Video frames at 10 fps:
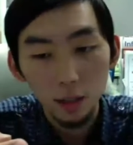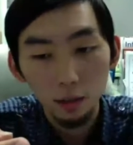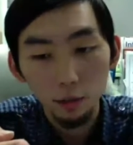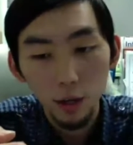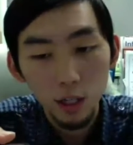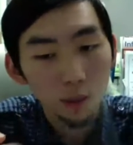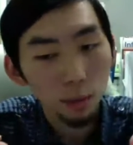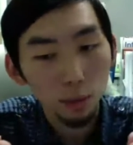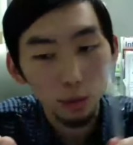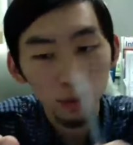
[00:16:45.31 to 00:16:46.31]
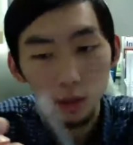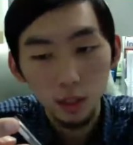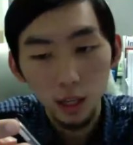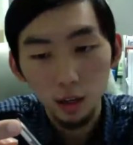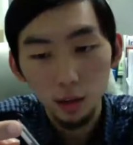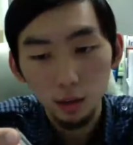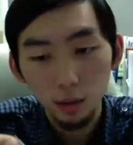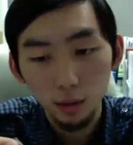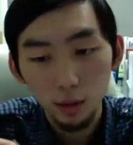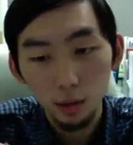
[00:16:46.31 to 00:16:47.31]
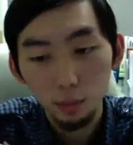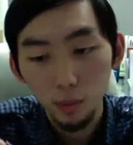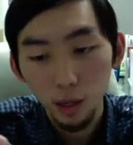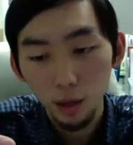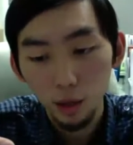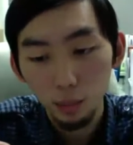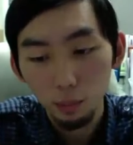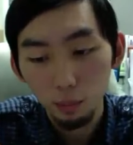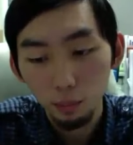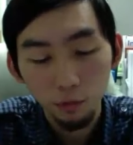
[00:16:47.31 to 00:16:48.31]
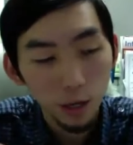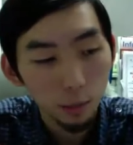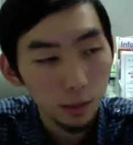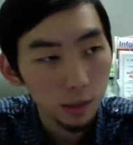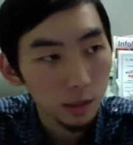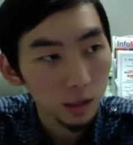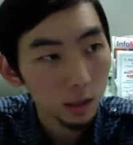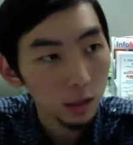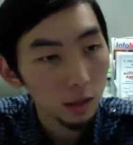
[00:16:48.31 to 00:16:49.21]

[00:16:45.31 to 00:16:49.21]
vegetables to get other vitamins, and